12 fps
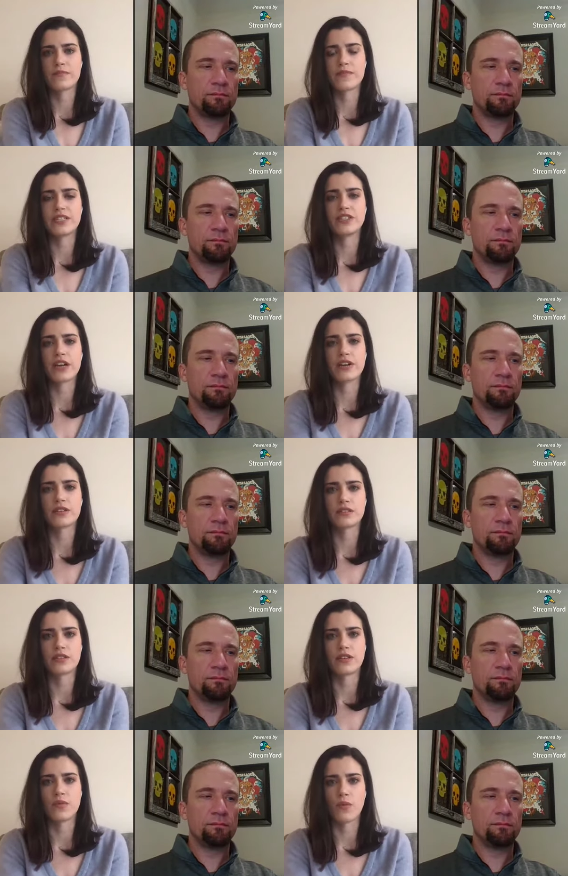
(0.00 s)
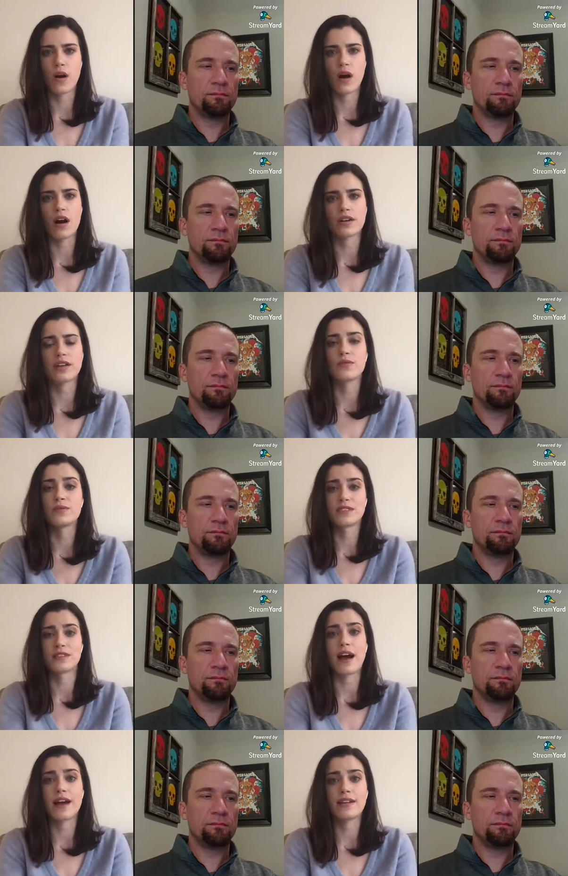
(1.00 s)
Speaker 1: BJ Goodson walk. He was
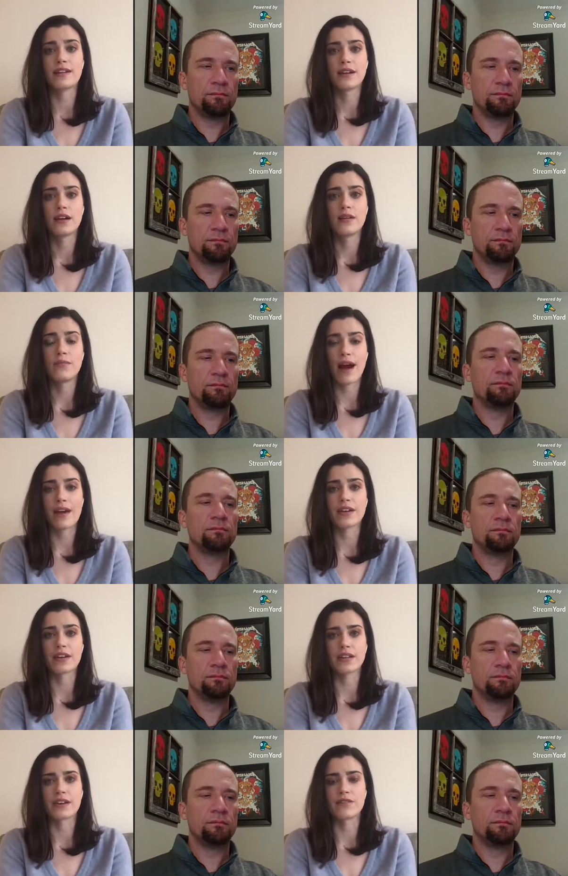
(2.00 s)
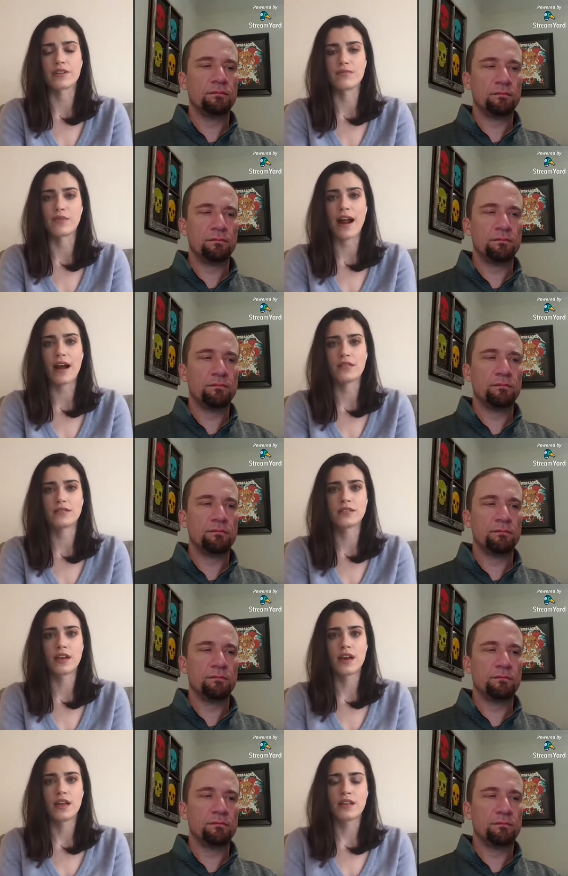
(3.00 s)
signed by the Cleveland Browns.
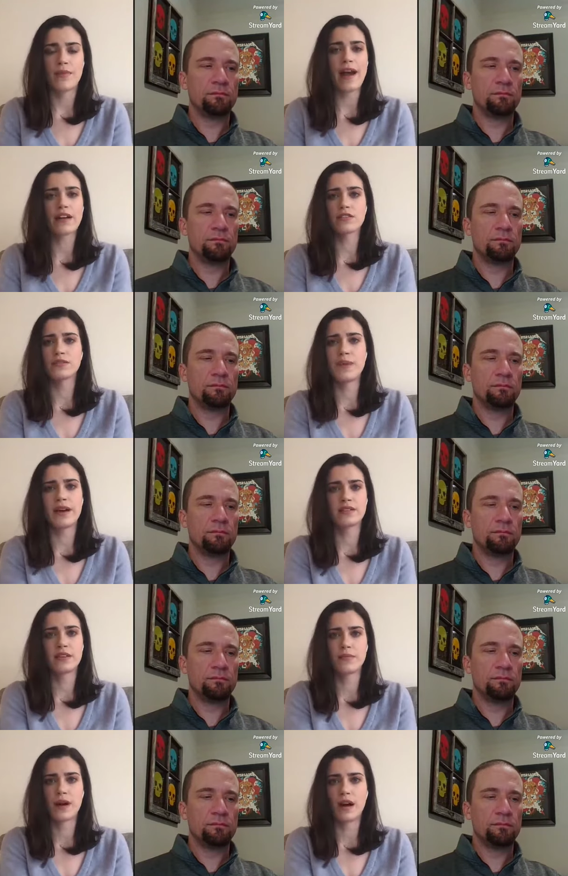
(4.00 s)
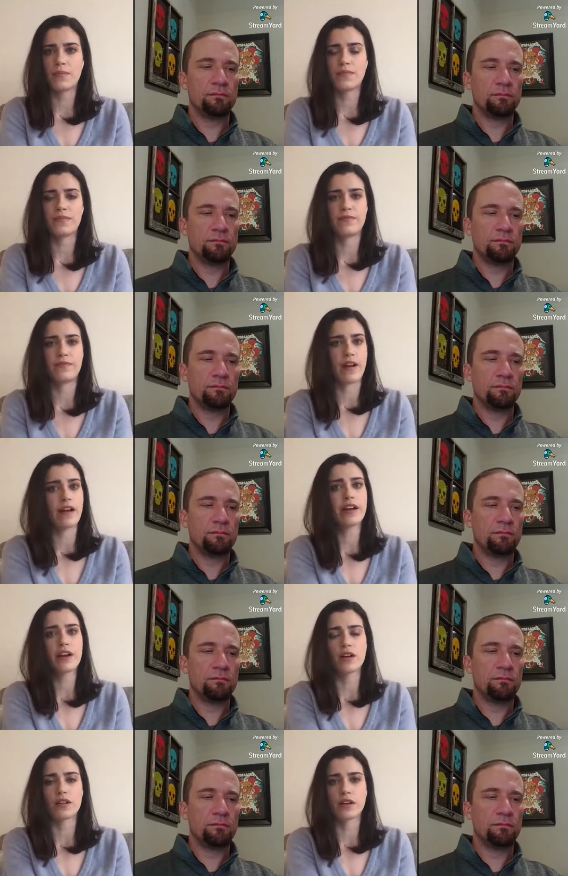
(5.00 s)
The Packers picked him up
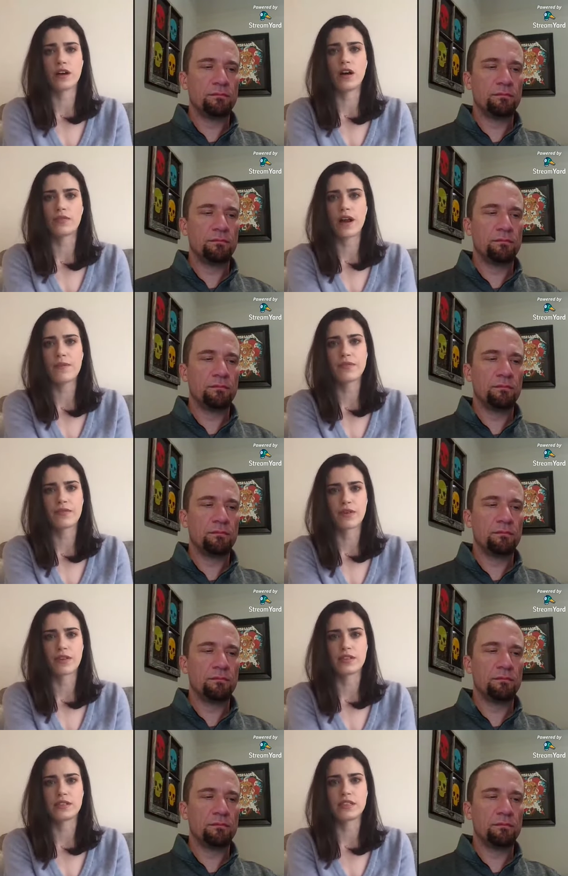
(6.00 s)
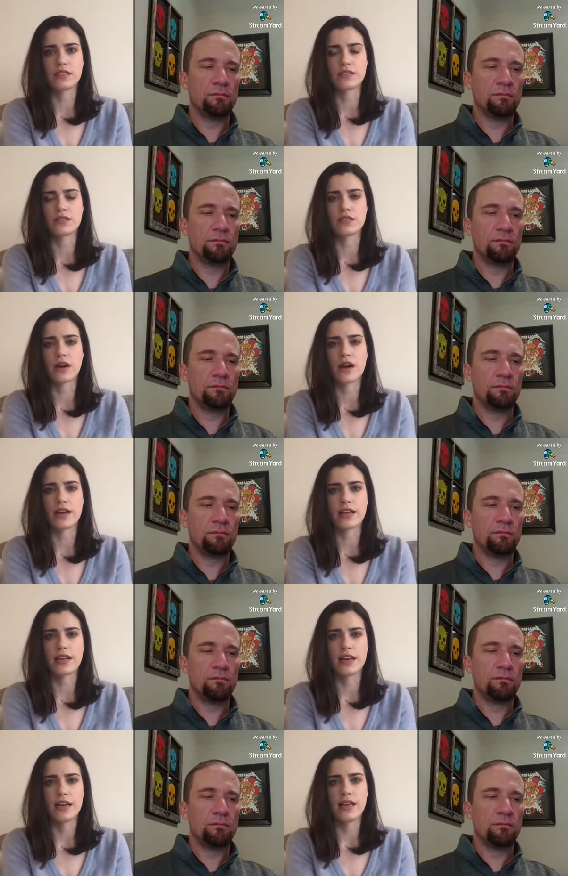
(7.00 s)
very early on, right before the season
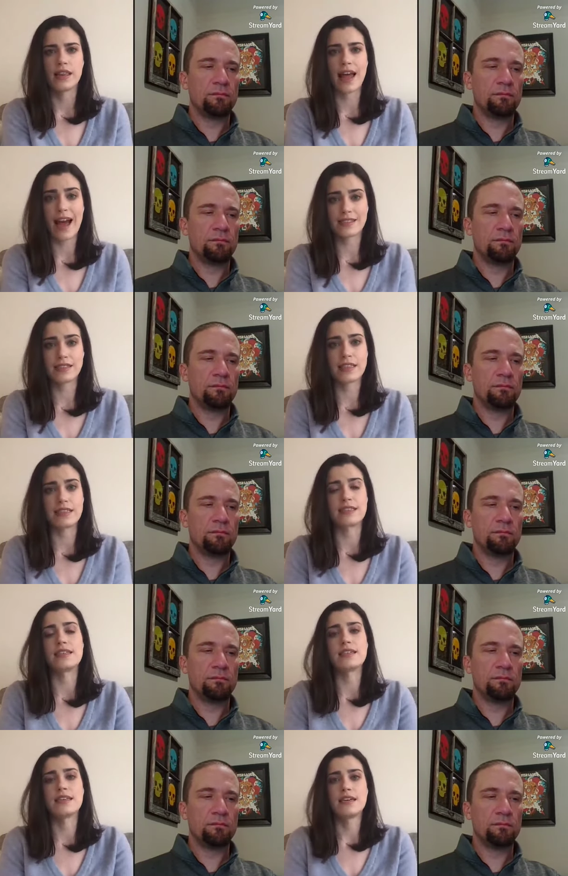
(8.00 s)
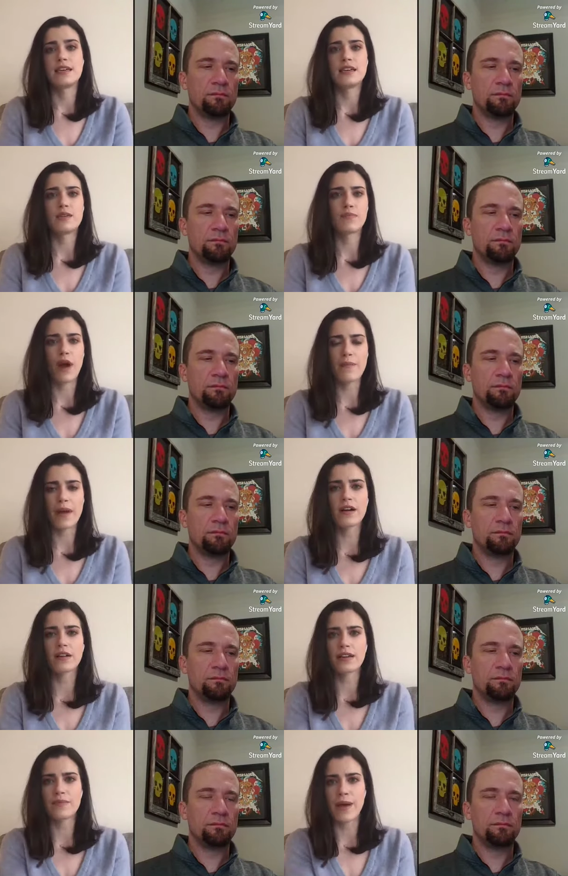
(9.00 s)
started last season. He
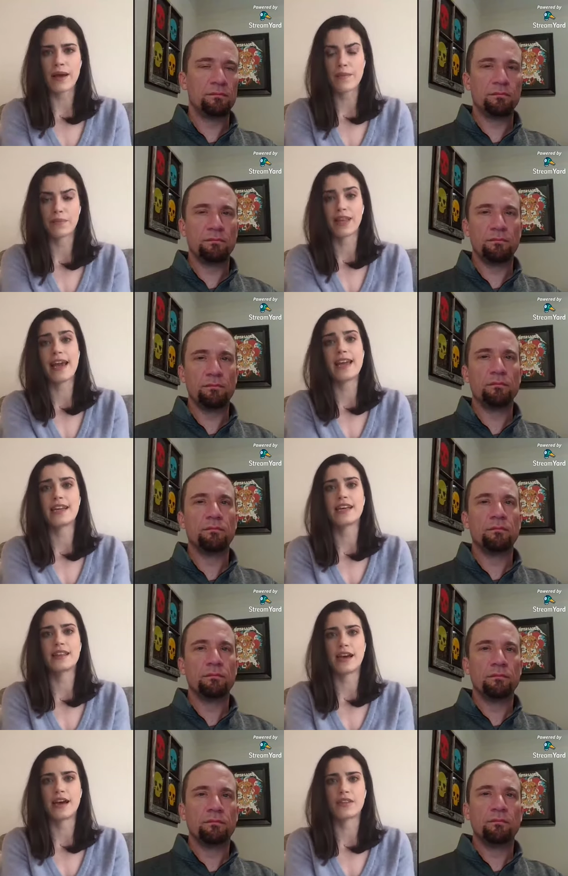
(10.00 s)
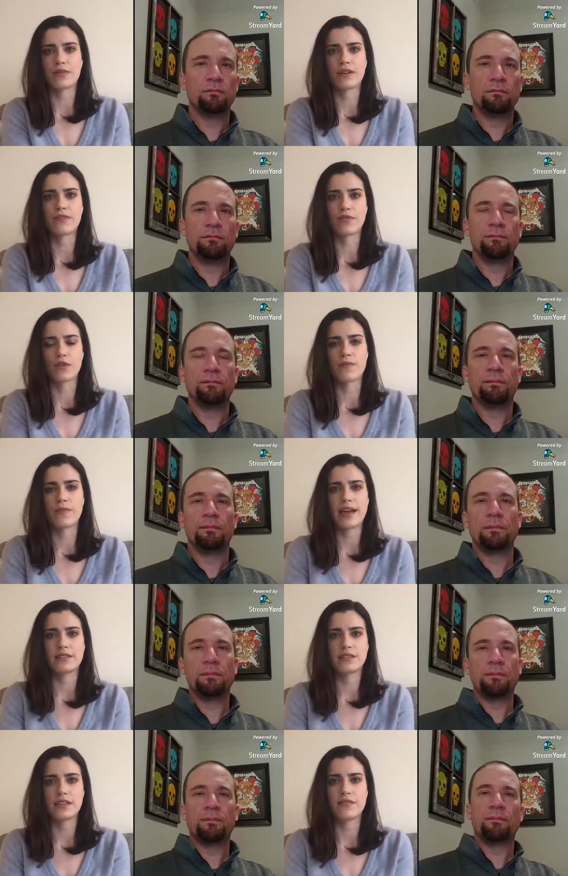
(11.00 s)
primarily p- played in that 3 4
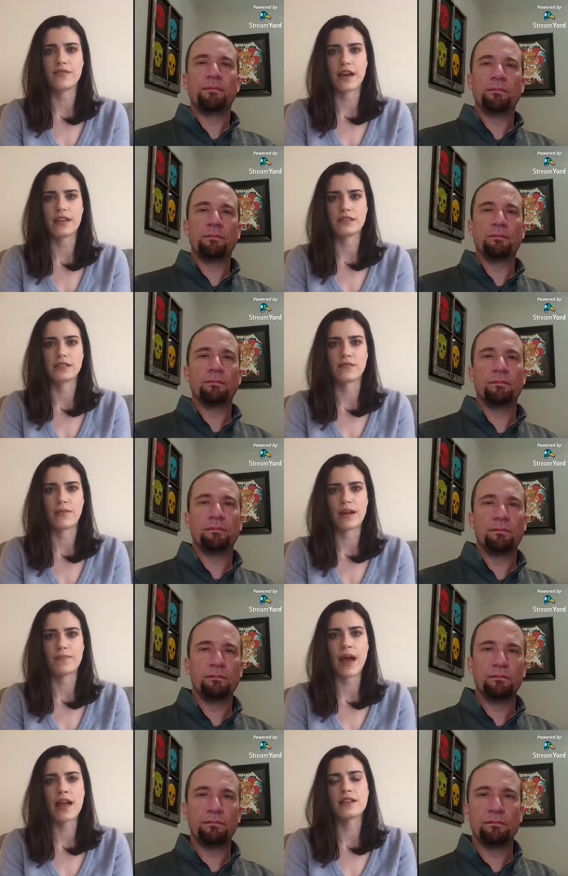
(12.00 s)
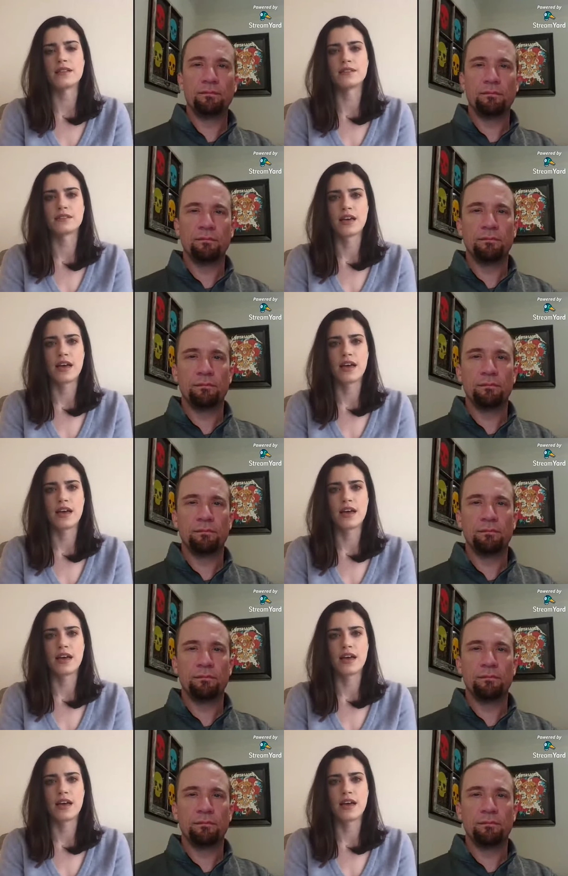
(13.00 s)
base defense of Mike Pettine's.